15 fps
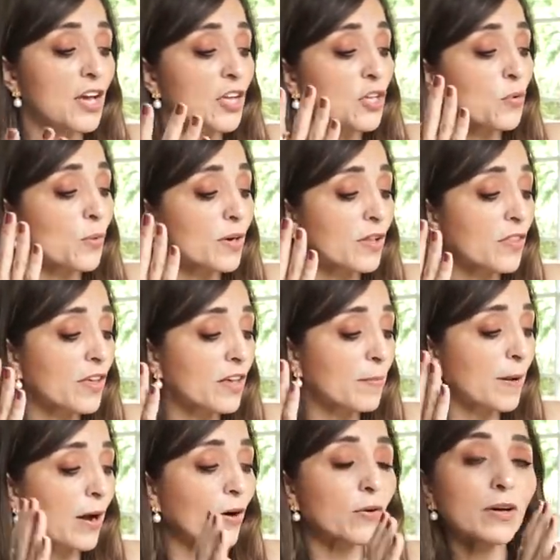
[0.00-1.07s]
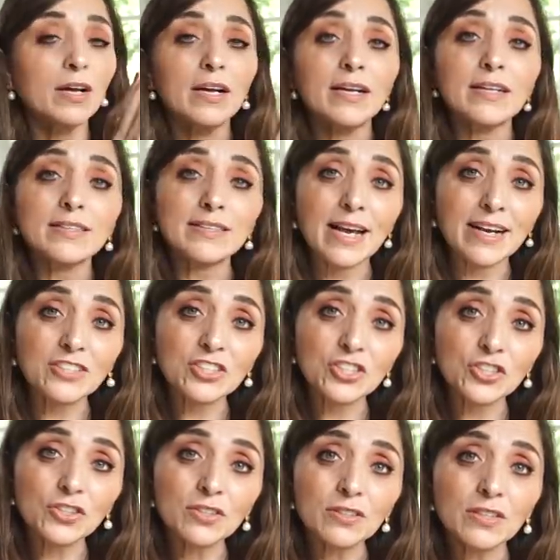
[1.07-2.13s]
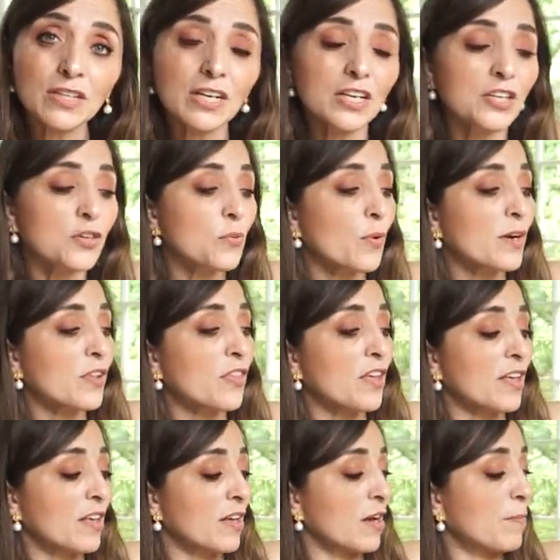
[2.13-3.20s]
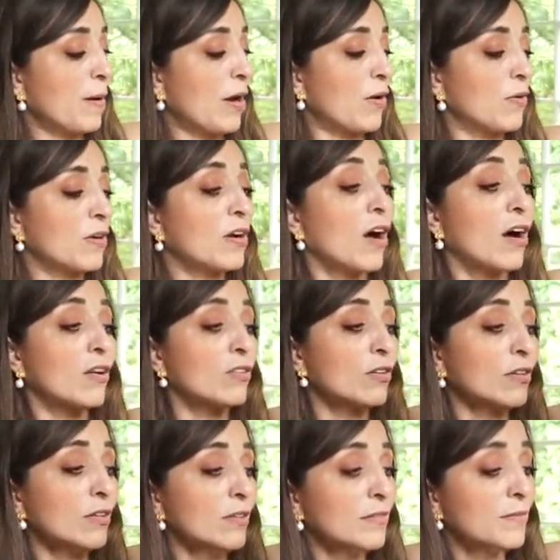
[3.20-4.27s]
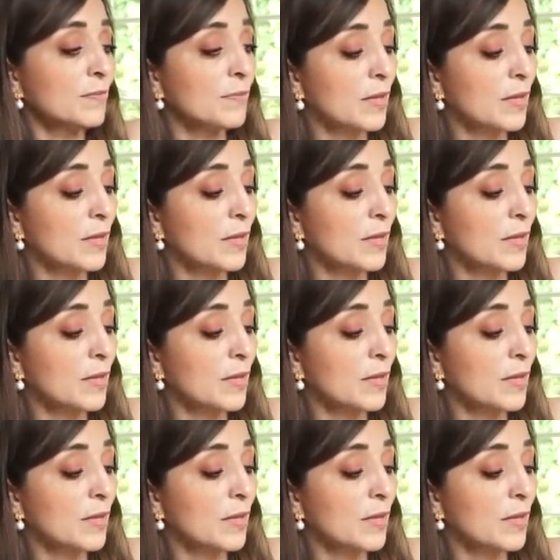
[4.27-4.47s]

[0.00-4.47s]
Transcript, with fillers: You wanna think about texture, you wanna think about color,